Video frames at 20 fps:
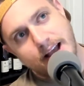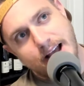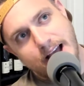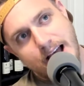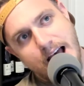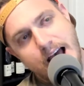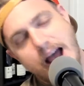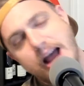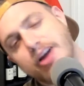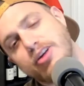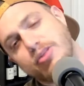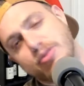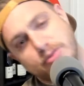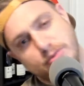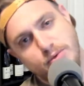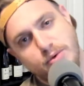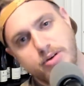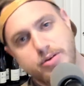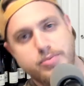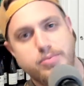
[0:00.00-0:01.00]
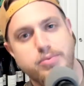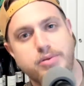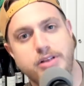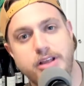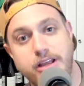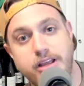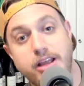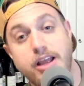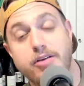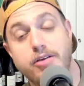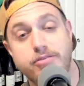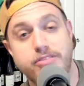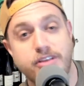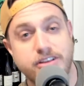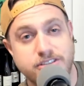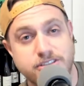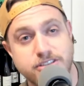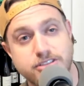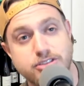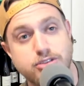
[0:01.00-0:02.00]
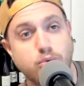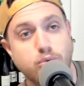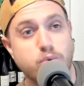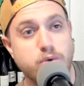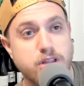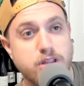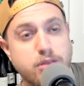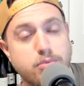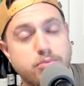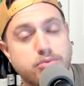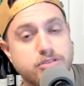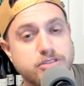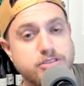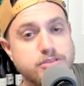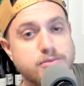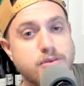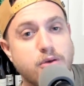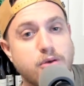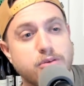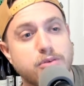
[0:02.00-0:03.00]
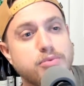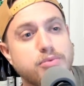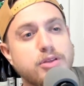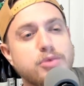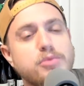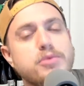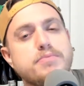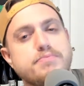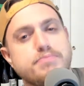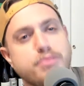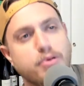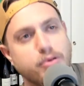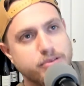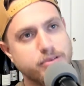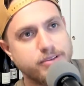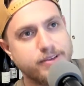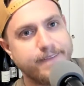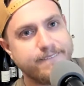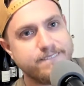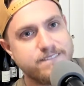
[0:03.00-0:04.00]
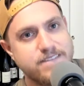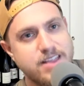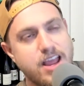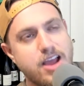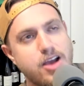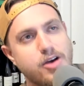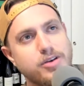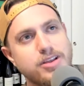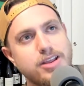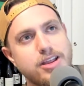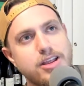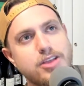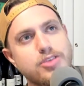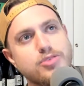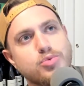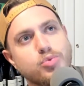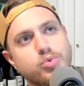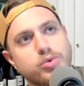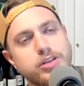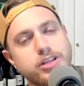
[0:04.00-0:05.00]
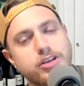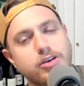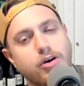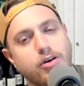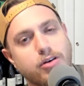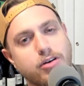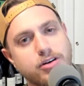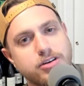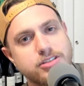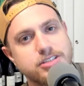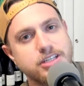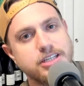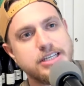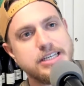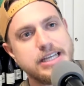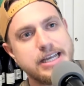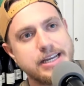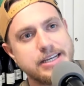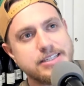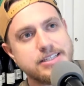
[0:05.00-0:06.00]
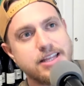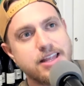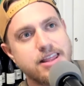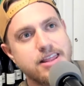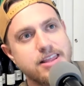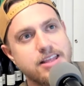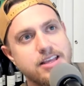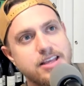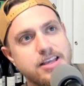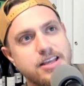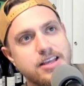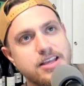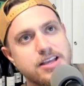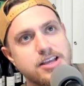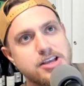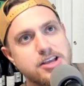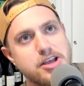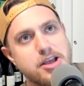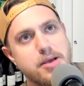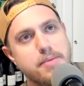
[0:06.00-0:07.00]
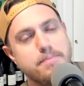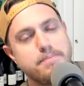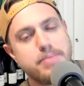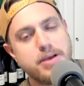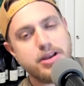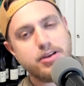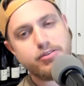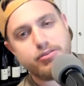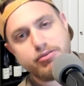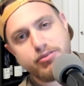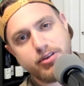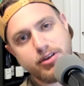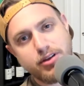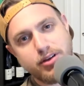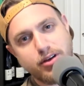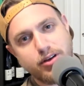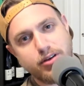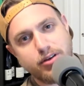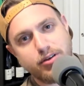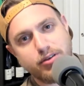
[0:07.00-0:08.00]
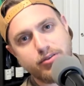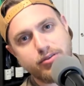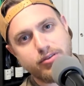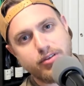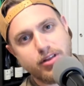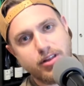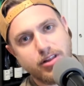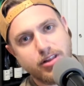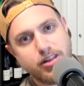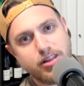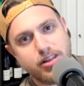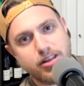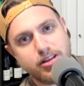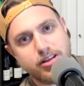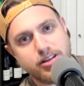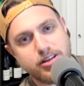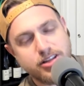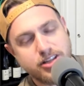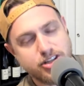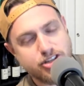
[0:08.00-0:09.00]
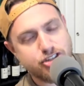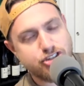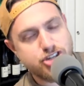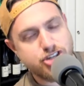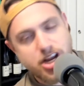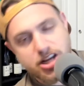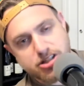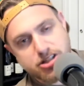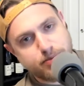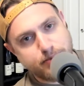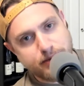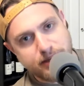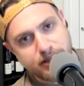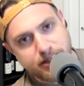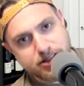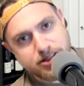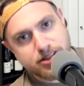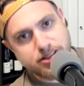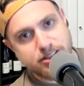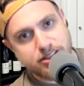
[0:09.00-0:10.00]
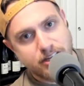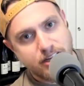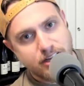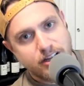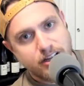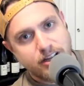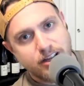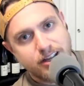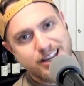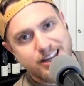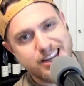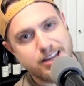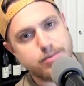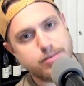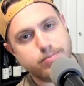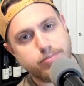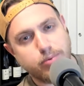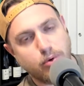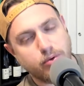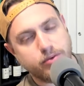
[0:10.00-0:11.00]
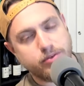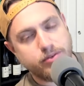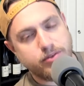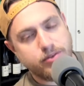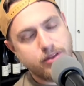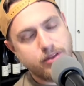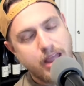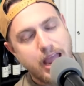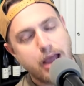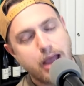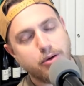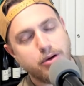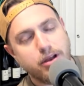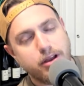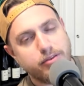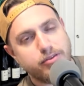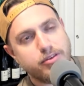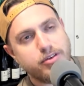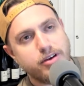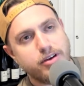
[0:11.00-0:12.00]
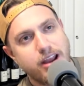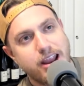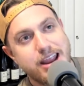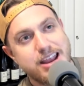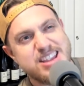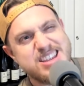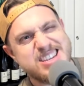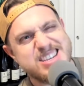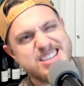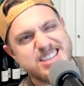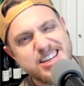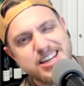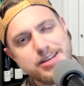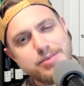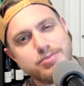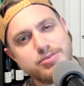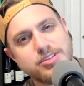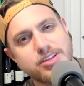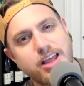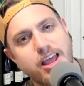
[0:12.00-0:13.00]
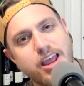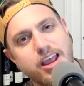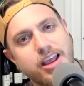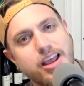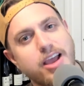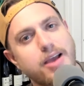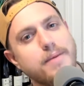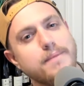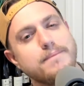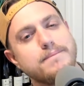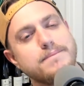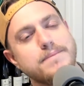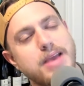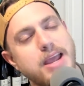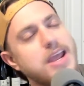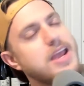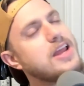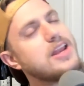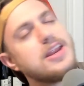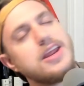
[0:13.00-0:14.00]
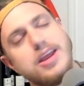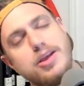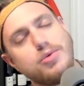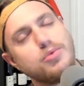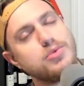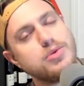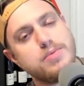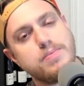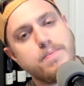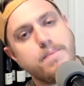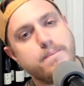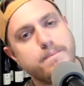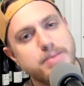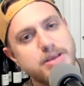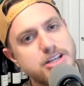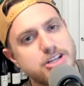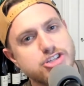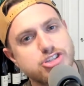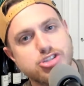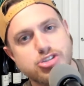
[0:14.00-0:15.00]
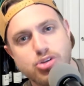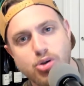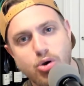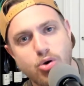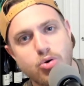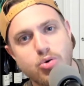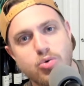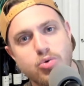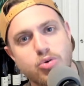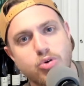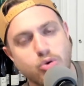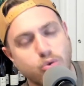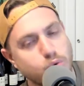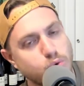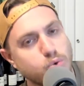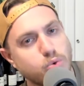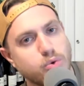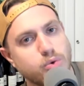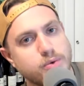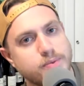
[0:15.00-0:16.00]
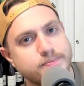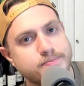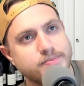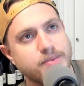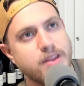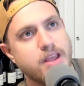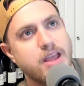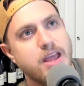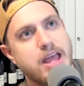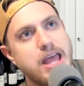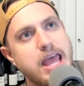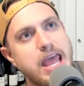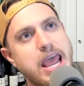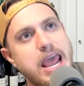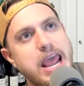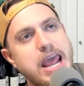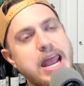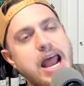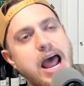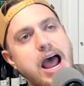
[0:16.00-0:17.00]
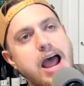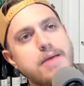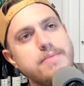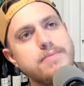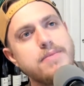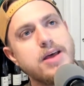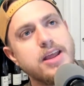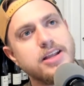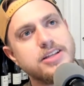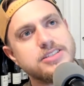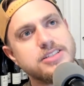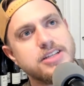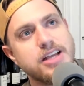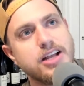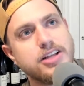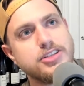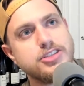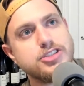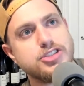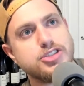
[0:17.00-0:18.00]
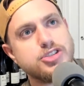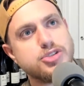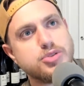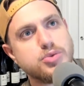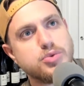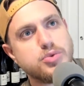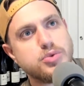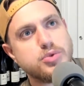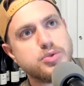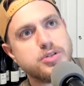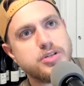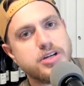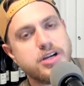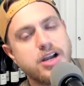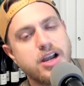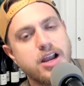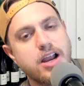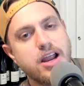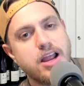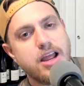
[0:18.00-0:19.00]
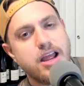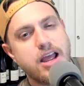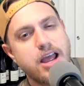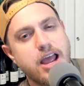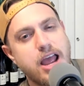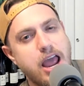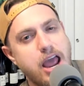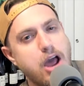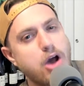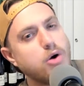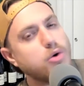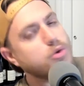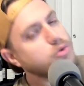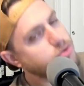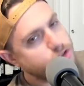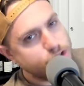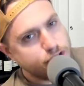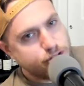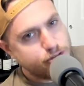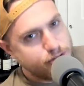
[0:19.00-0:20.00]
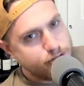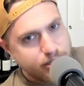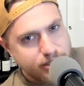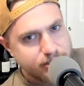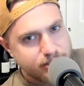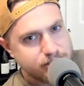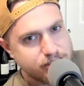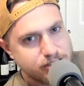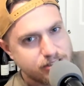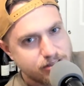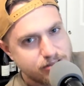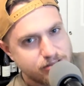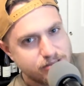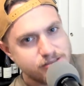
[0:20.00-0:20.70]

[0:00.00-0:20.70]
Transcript: I don't want to play Vestige with Prism. I want to play it with Bolton. Now, it is really hard to get the benefit of this chess piece in Bolton. However, it seems like, man, it would be so cool. And I'm not exactly sure how to do this.